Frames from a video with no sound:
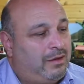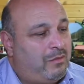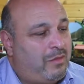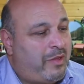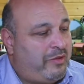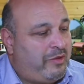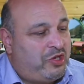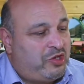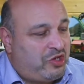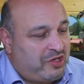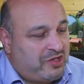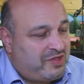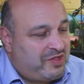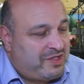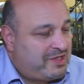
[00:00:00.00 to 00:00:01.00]
Maybe you
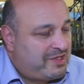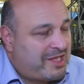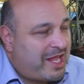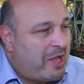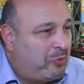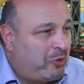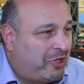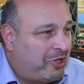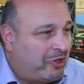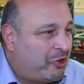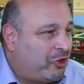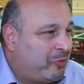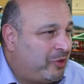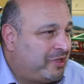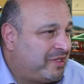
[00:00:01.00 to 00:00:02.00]
should sample a
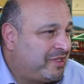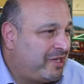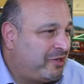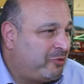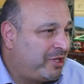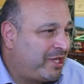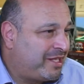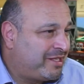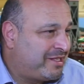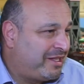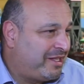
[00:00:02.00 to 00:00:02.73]
little bit to hear what that's